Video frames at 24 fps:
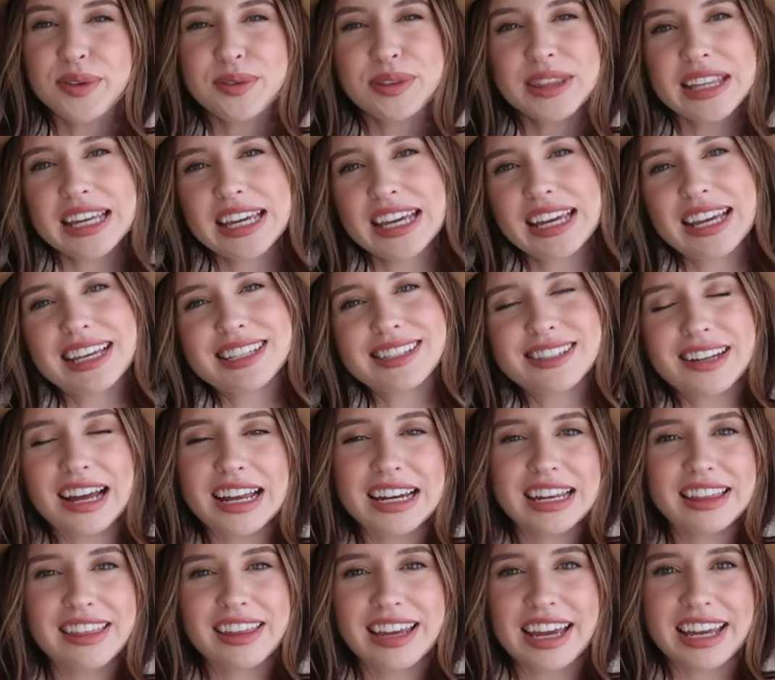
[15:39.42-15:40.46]
food thing is
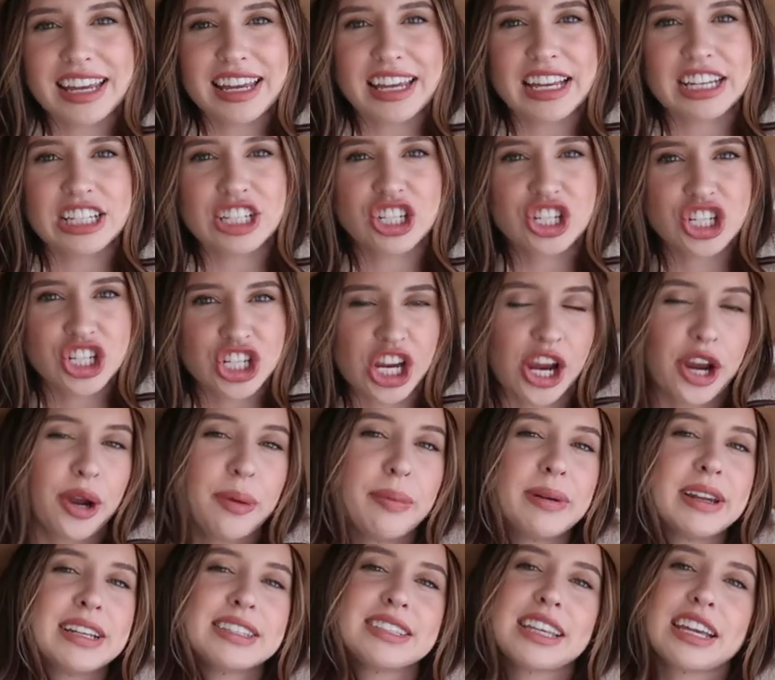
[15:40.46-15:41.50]
not anything I can
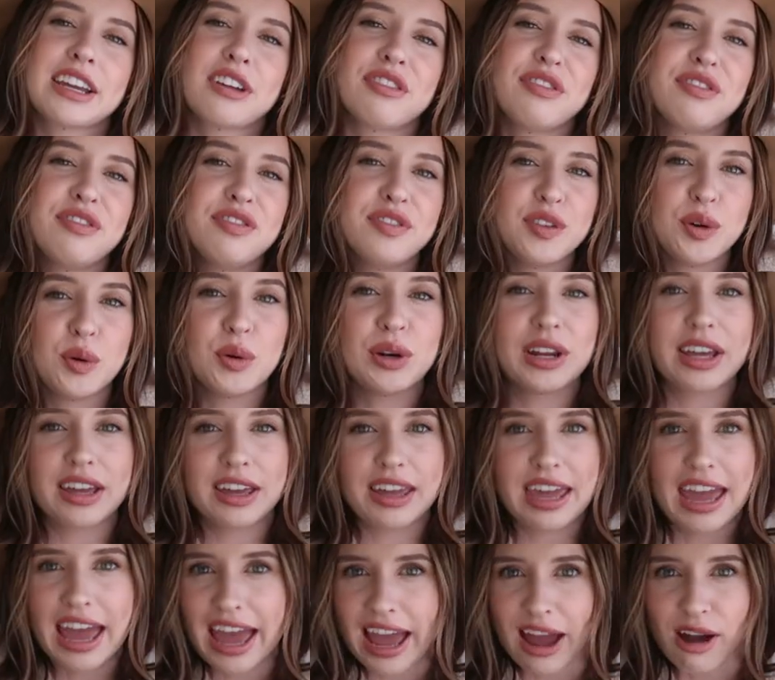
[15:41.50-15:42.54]
share, but it's like a food
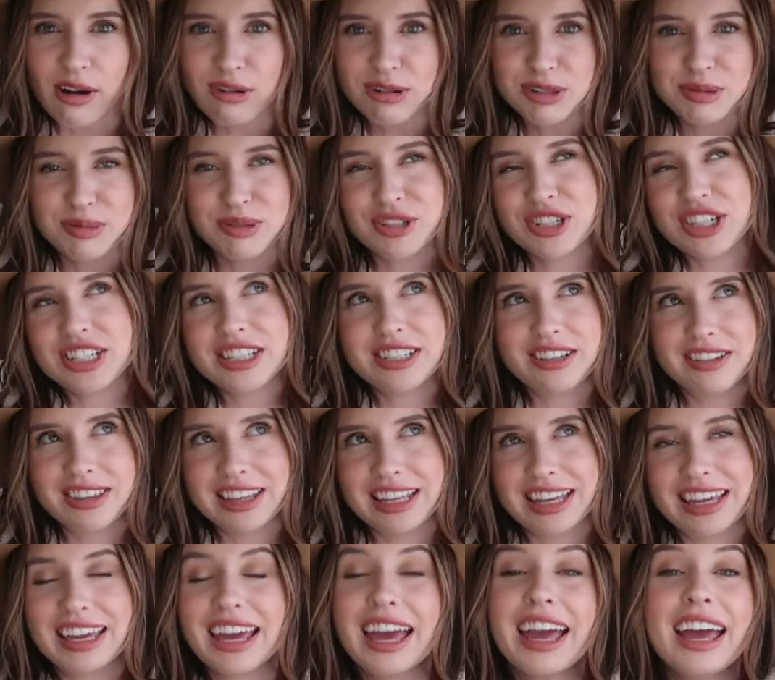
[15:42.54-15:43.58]
account, which I still
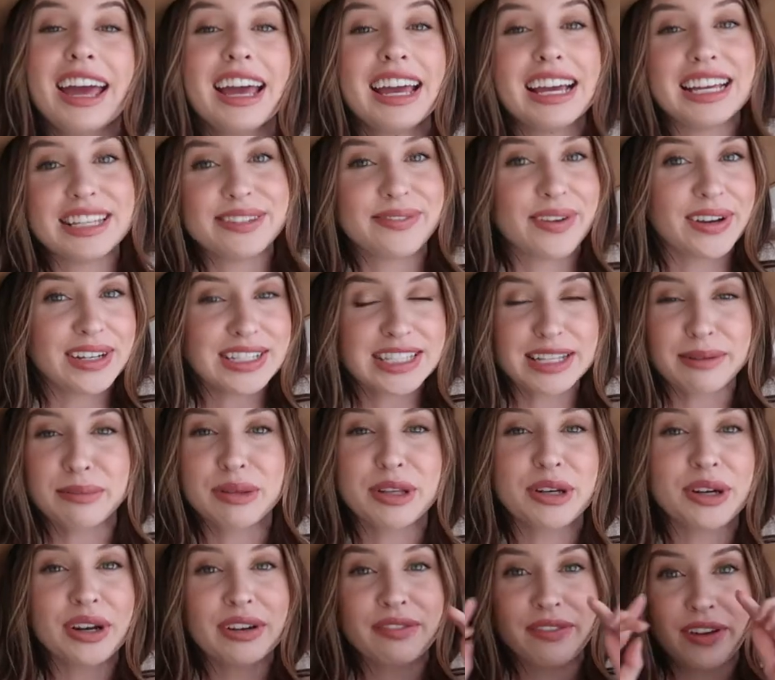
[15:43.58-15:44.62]
think is very
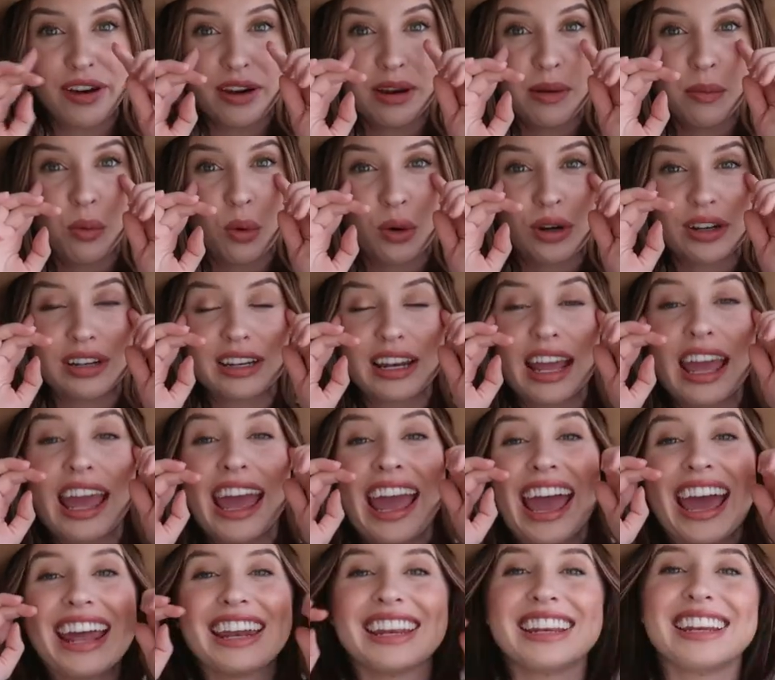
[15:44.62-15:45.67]
similar and very important,
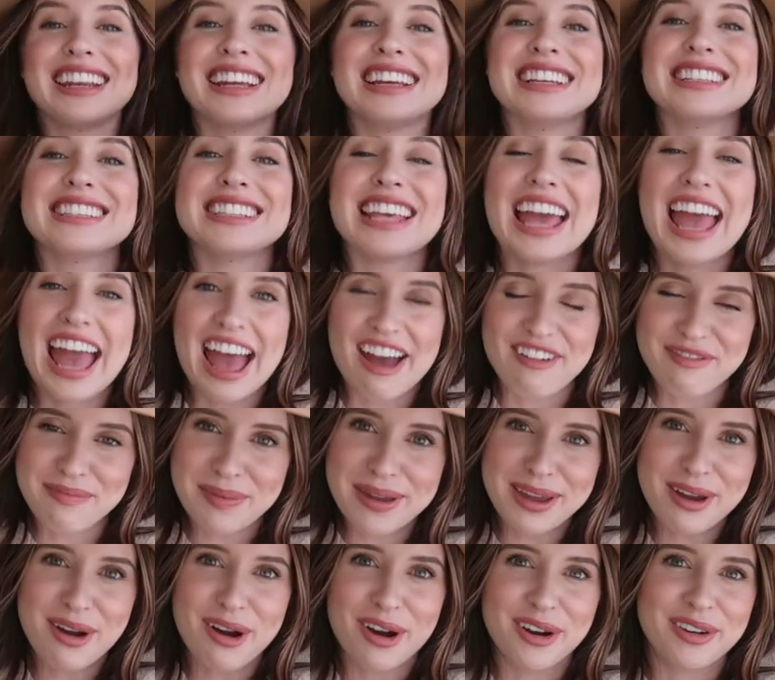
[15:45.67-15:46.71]
and it is
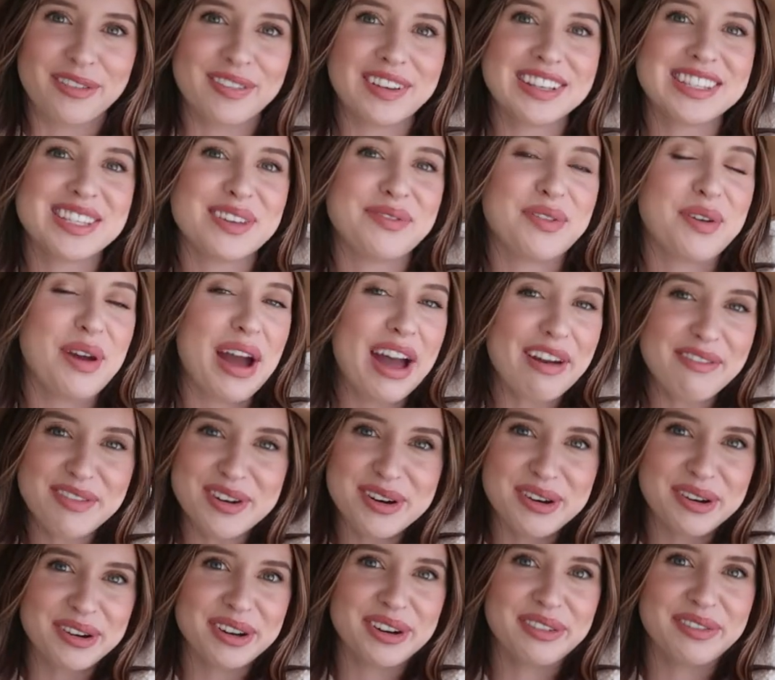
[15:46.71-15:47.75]
Half-Baked Harvest. If you
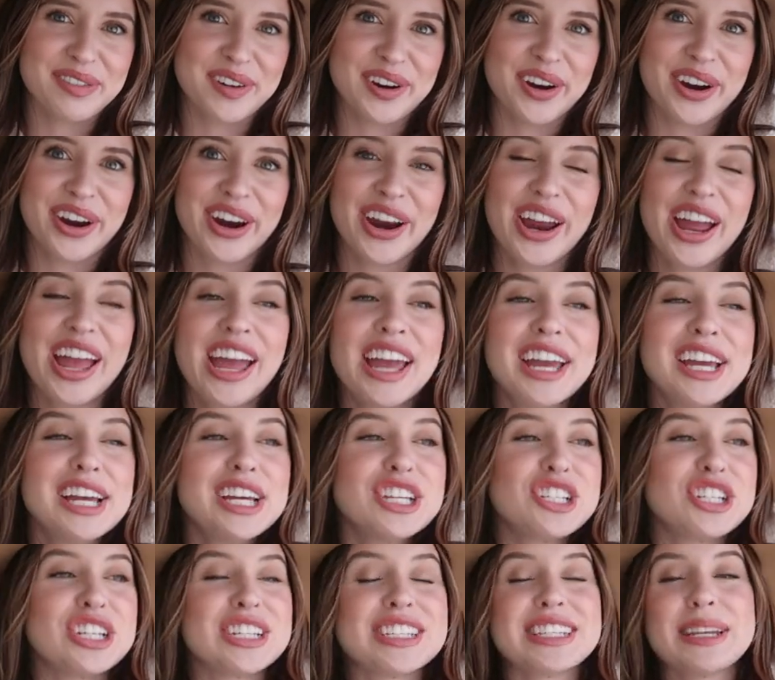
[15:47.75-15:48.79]
haven't heard of her,
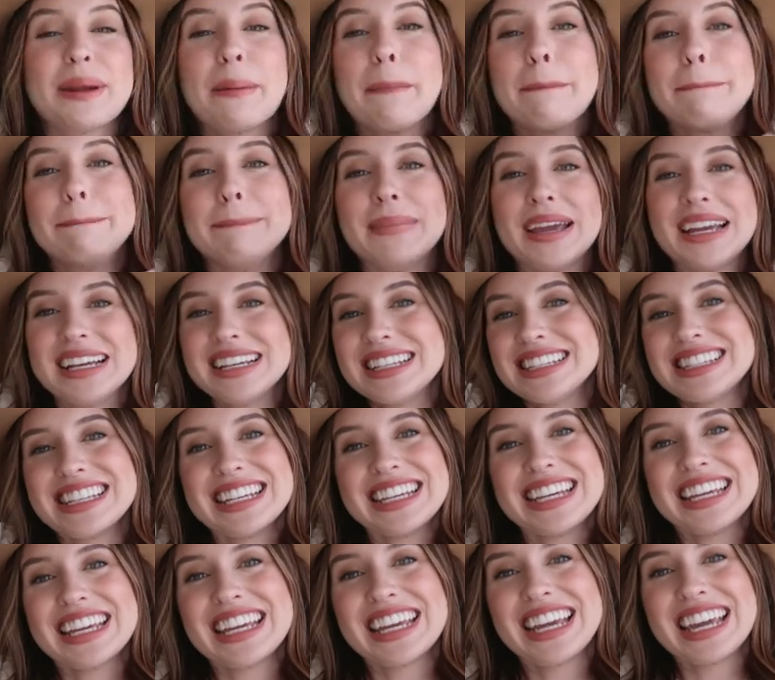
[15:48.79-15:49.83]
she has an
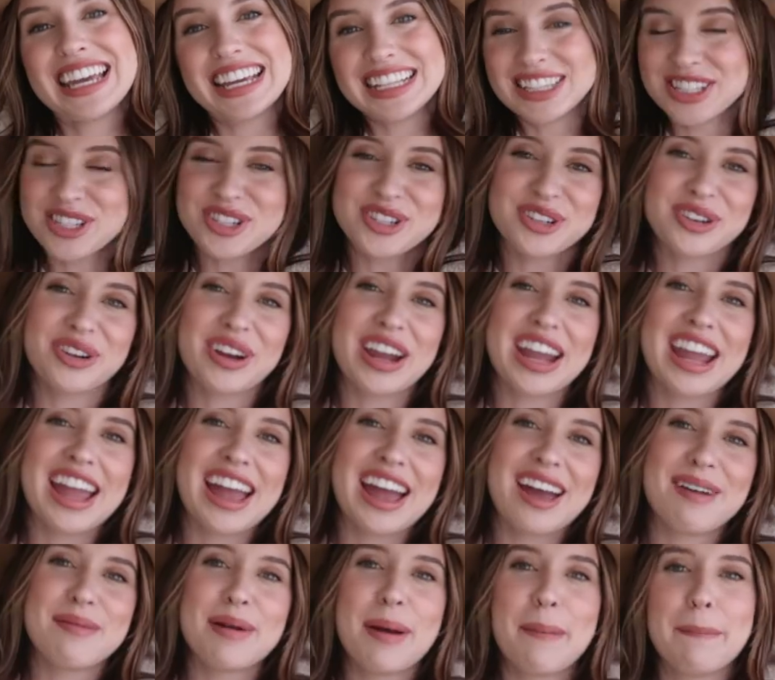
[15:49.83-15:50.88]
amazing
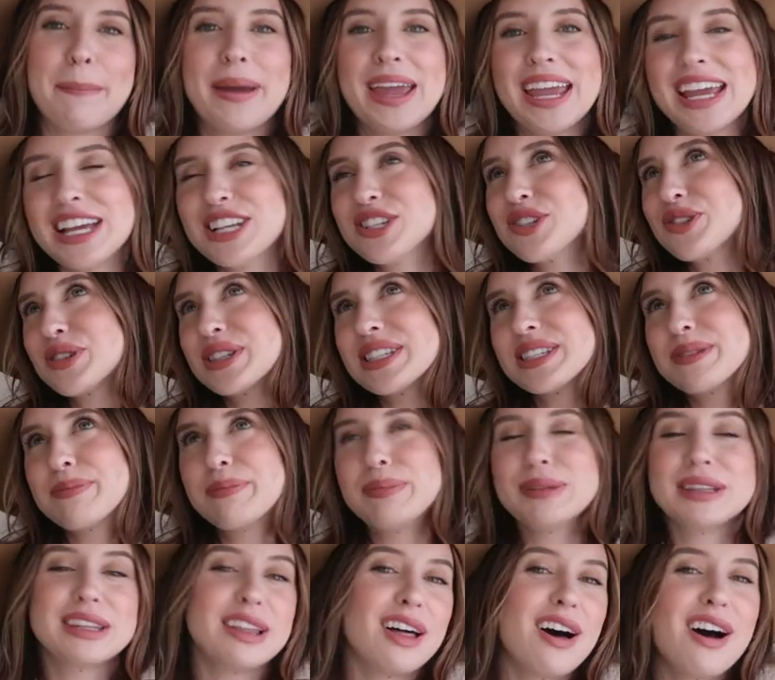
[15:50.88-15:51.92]
Instagram, Pinterest
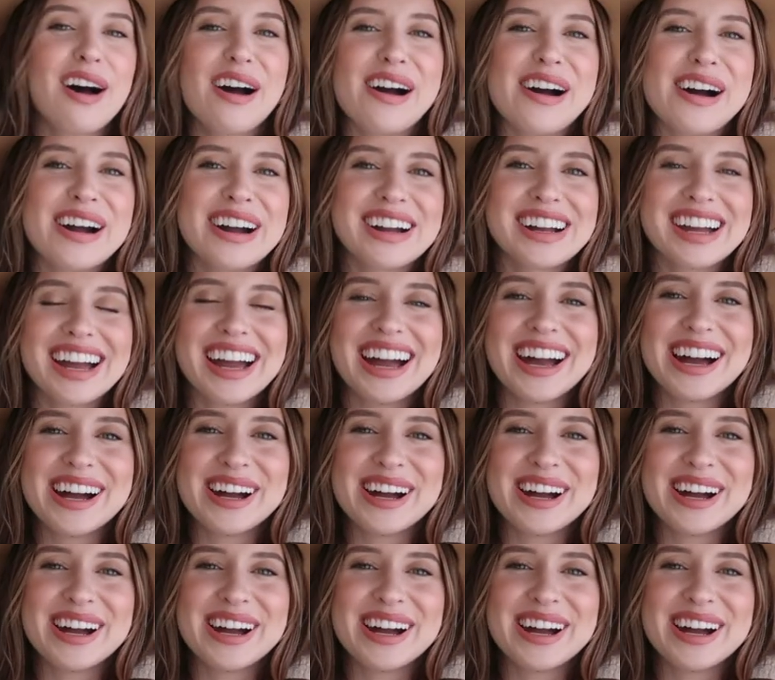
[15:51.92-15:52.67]
blog,